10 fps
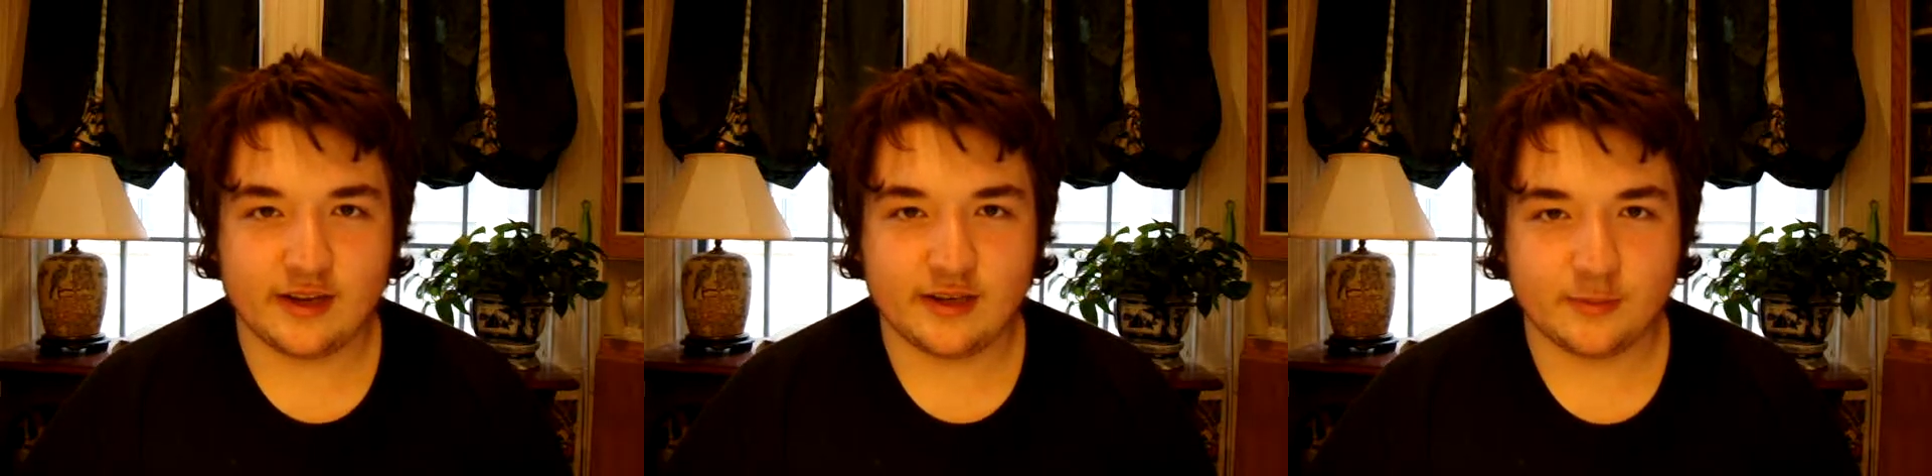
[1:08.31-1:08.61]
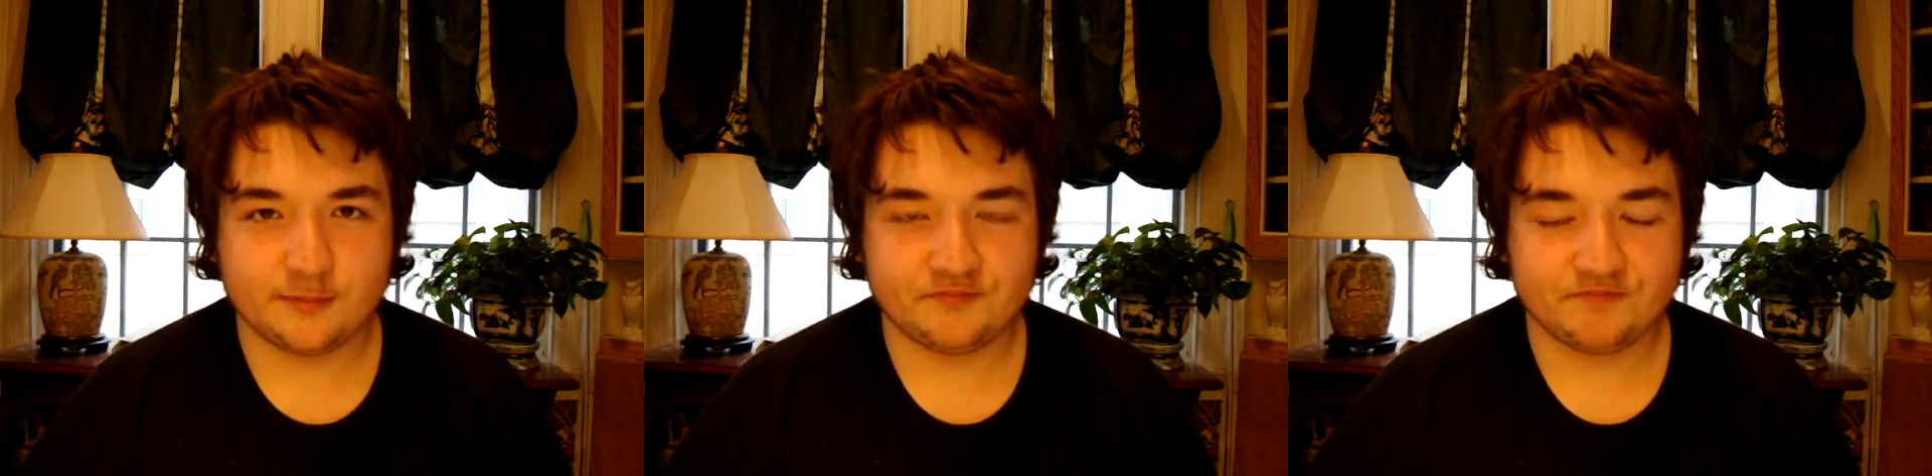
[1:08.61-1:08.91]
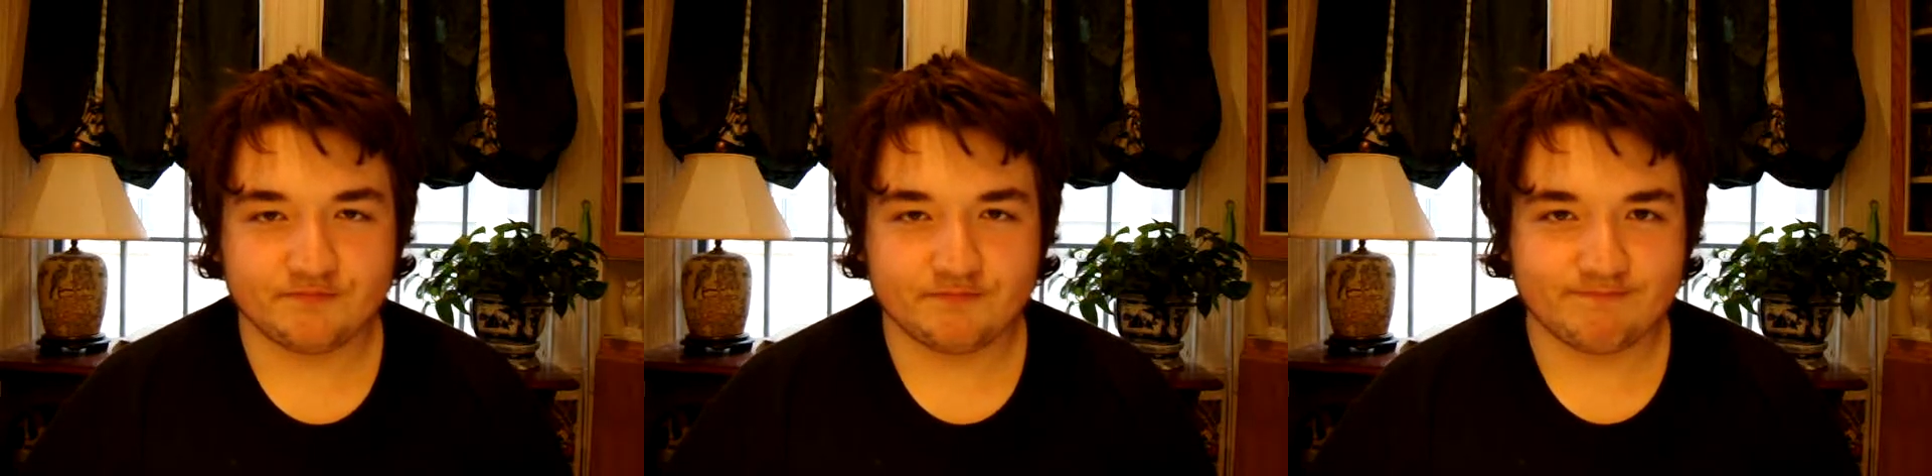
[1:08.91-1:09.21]
it?
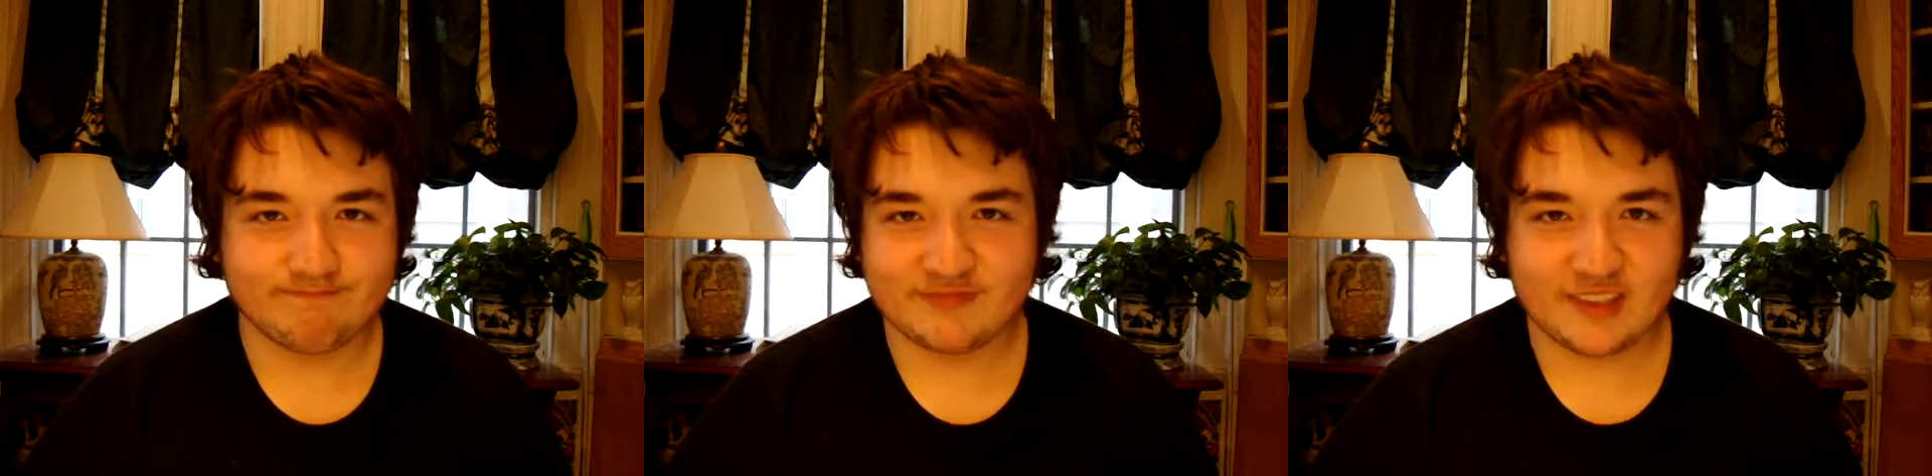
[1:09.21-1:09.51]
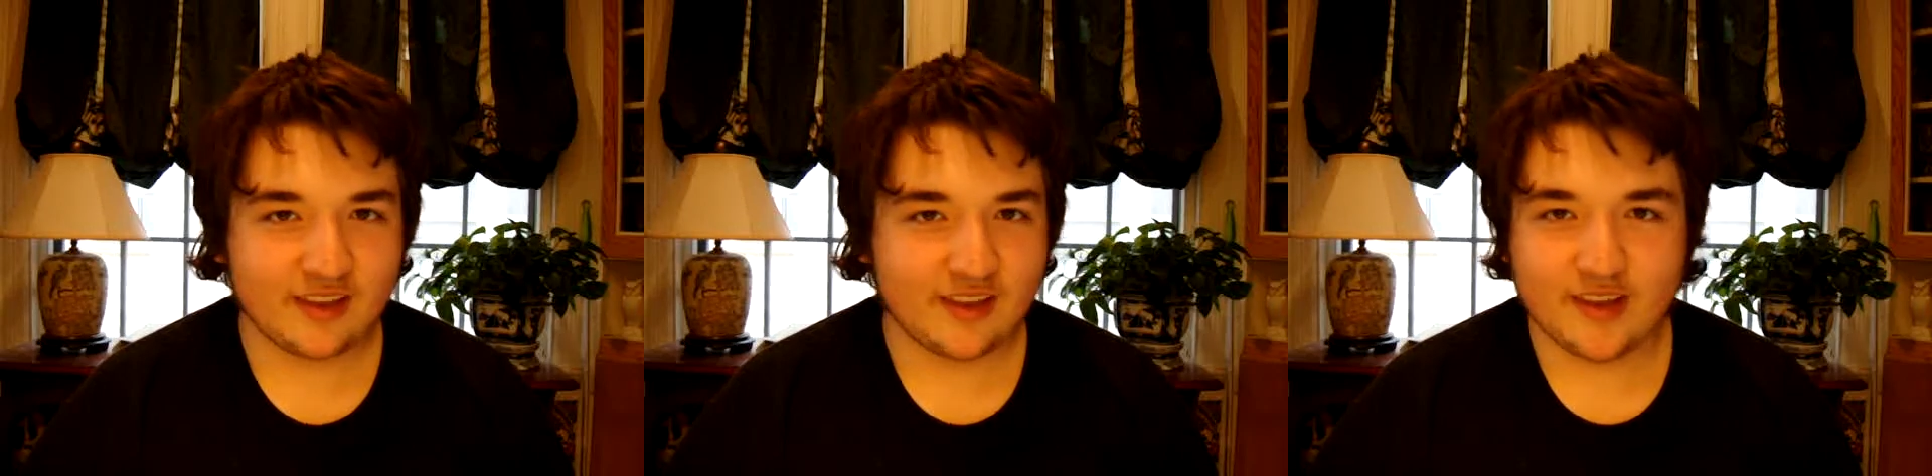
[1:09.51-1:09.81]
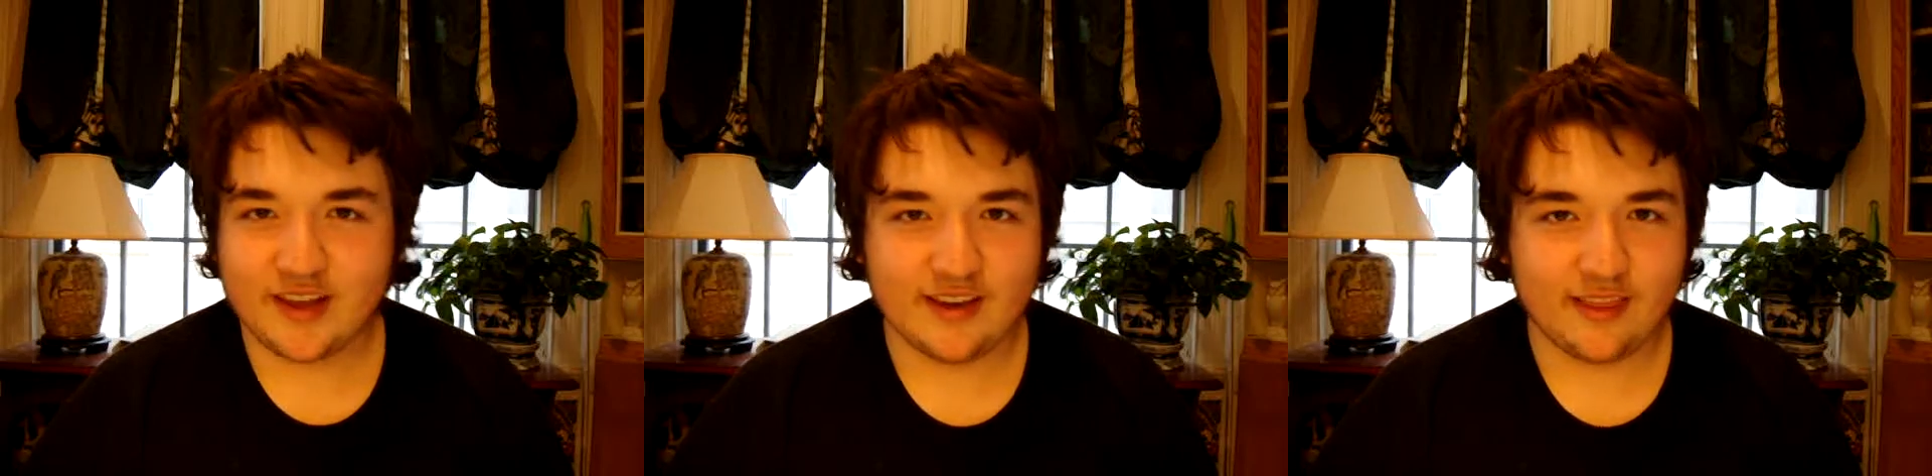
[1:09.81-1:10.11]

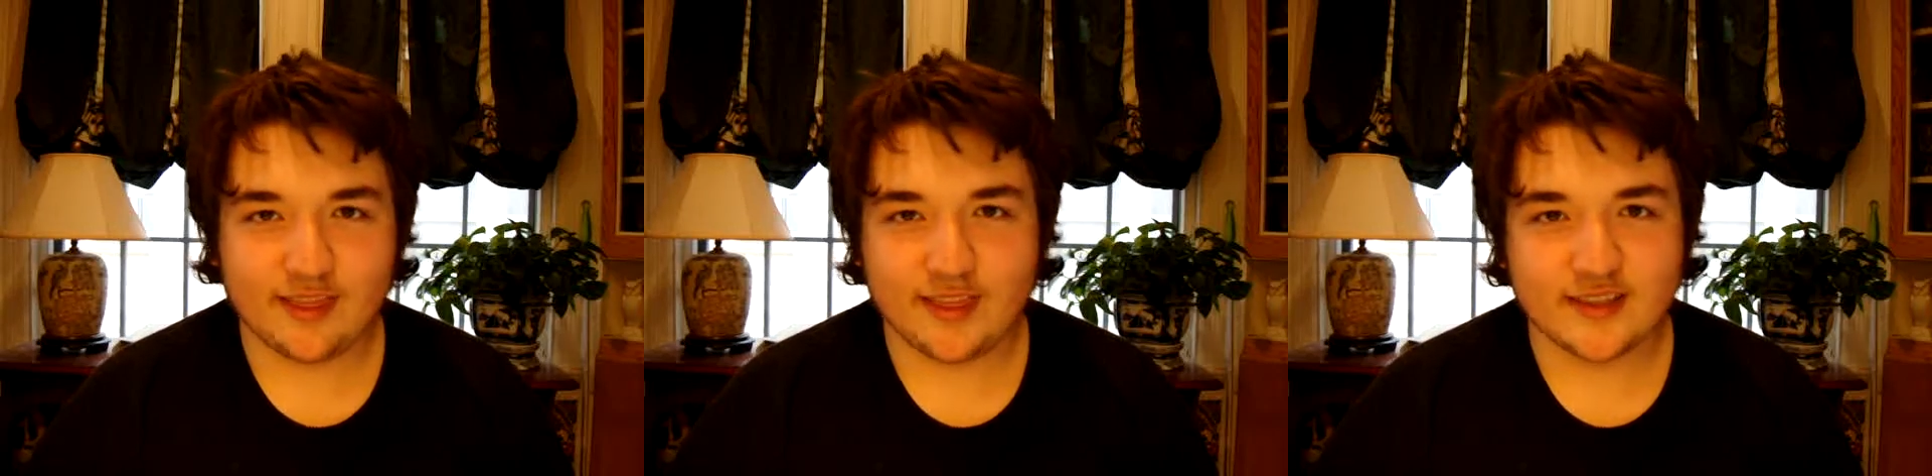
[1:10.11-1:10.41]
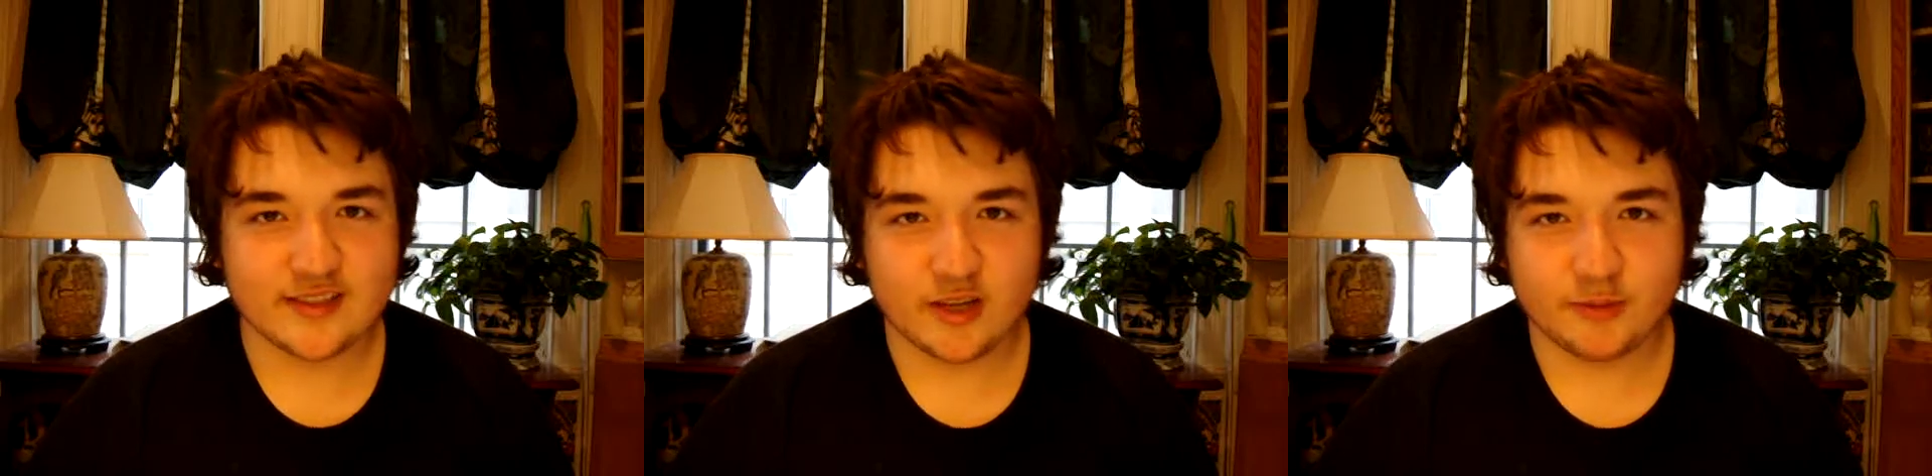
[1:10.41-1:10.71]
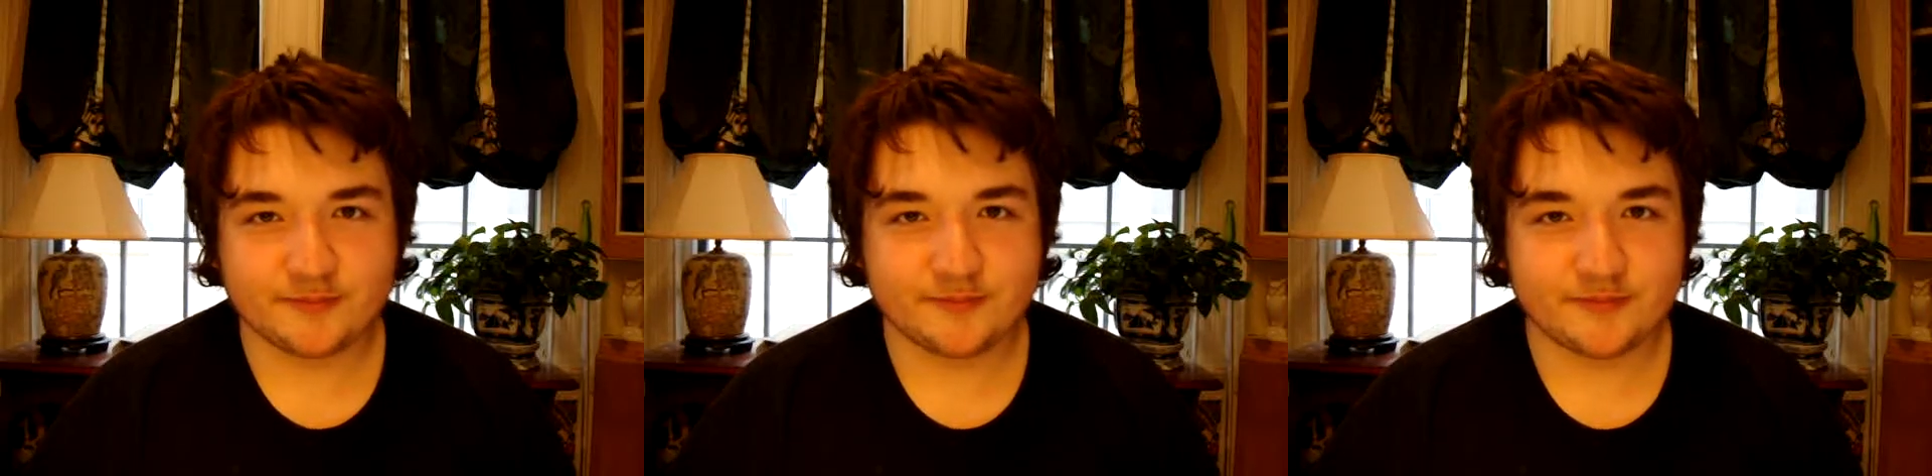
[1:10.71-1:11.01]
I didn't think so.